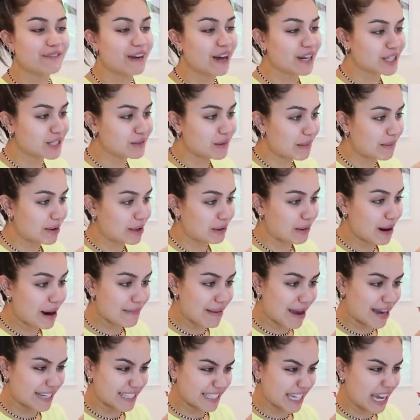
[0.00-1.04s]
the f*** do you want me to wear,
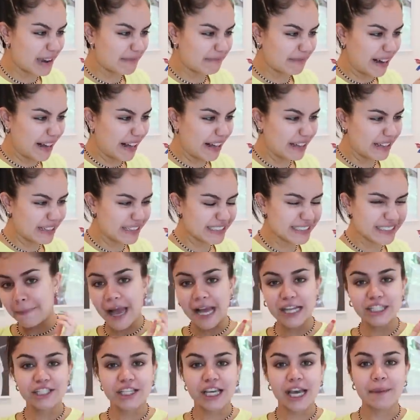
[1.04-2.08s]
magic eight ball?
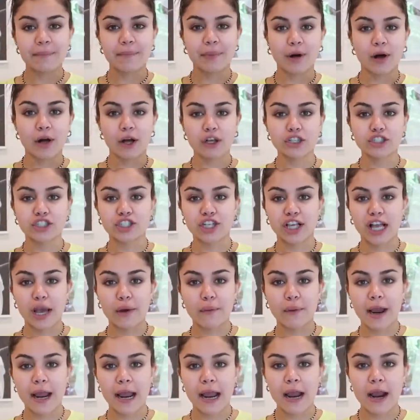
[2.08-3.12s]
Magic eight ball, should I
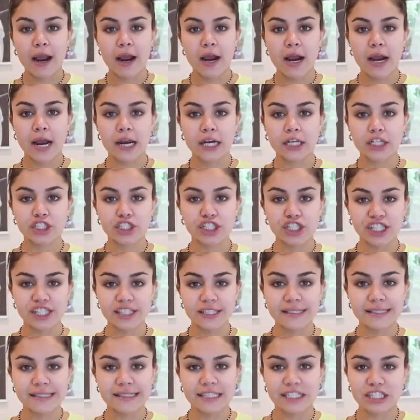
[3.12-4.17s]
wear
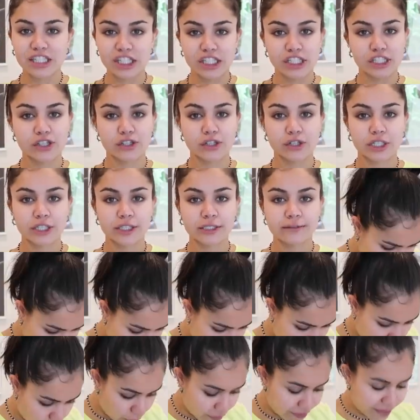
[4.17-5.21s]
jeans and a t-shirt?
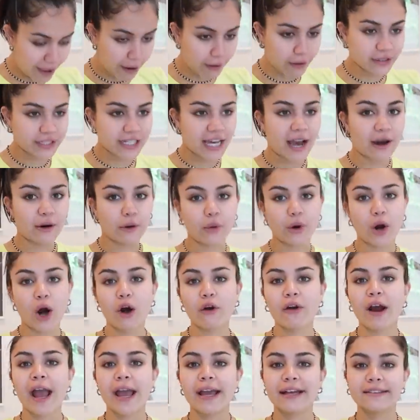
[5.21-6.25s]
Without a doubt.
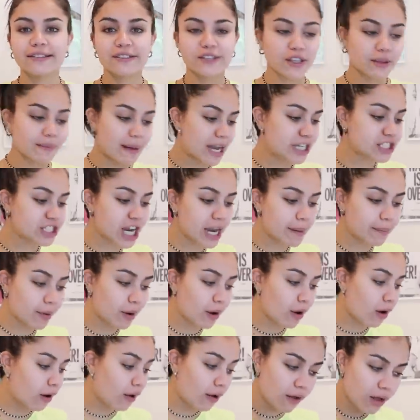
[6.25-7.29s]
All right, so the magic eight
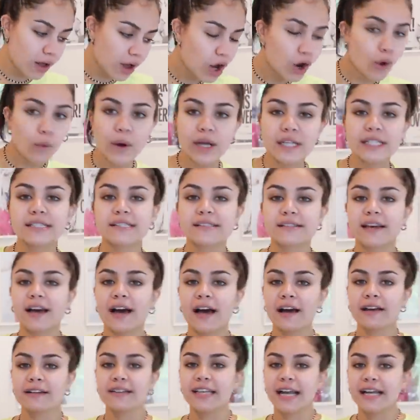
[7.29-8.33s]
ball went
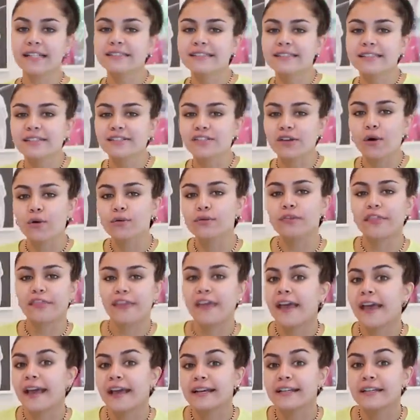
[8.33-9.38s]
against its own
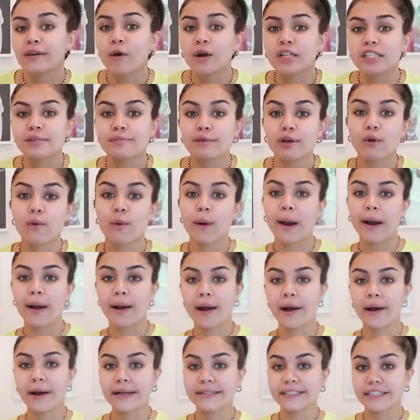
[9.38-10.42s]
thing and it wants me to
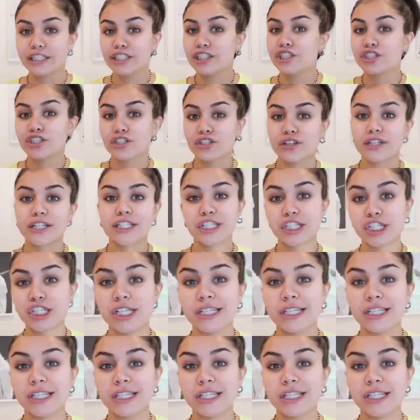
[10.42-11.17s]
wear a t-shirt and